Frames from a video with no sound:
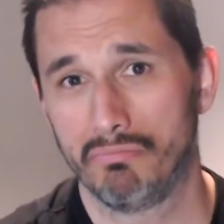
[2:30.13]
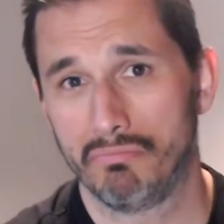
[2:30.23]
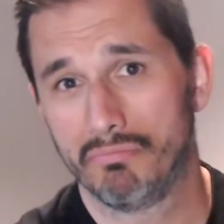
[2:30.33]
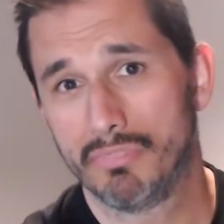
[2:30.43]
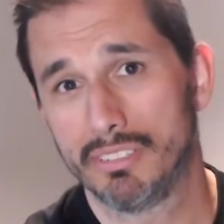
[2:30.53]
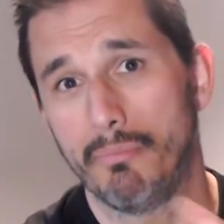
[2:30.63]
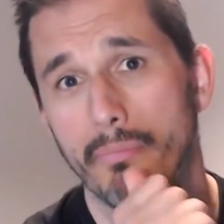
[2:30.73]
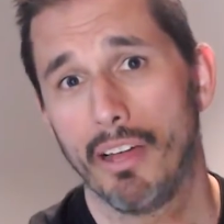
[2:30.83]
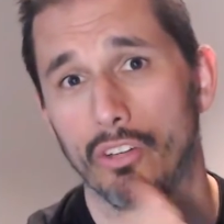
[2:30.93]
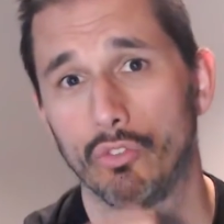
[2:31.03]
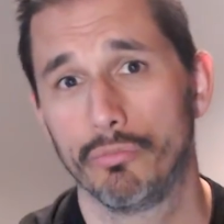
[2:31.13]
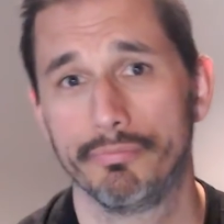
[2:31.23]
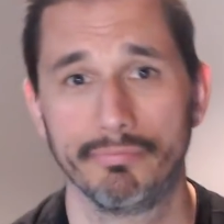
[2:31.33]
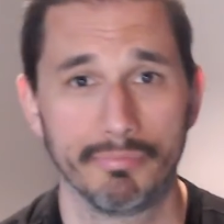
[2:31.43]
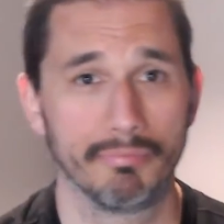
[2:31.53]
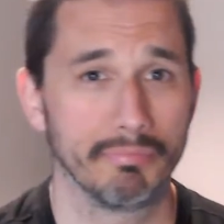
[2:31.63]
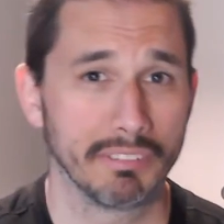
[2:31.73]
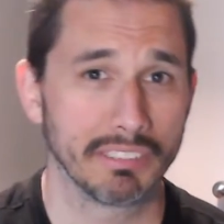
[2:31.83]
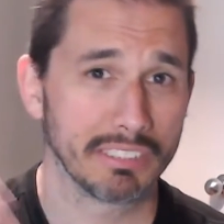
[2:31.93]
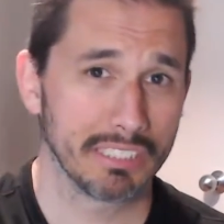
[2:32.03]
First is in the bathroom.
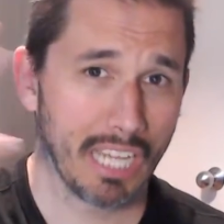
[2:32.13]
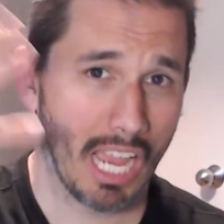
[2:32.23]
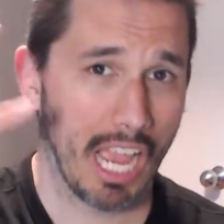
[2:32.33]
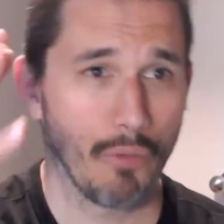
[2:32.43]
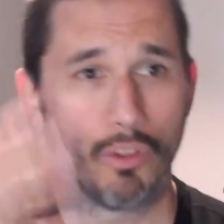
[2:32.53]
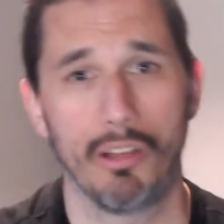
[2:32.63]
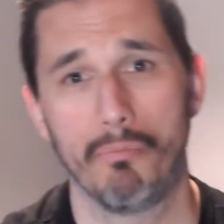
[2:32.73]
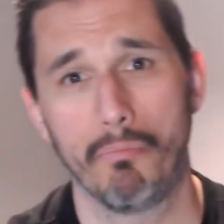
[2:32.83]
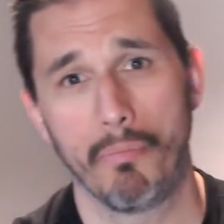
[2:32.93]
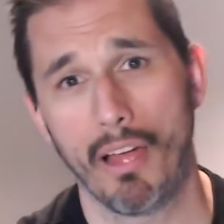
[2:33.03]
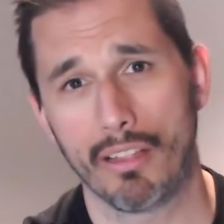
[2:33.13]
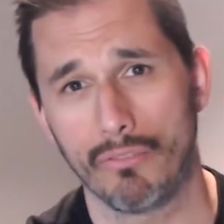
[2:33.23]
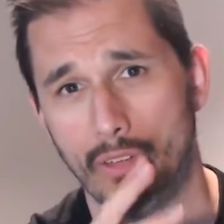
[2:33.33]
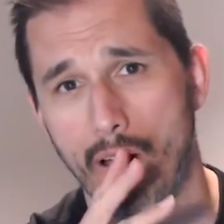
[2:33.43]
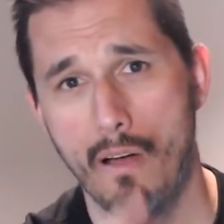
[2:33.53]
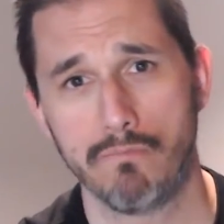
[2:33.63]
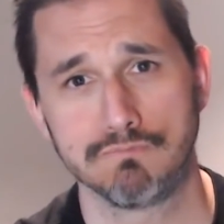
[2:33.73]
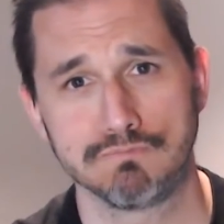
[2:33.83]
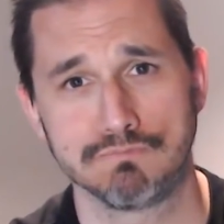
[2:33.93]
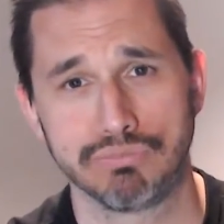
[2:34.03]
Usually when you're having a bath or a
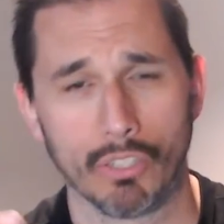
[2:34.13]
shower,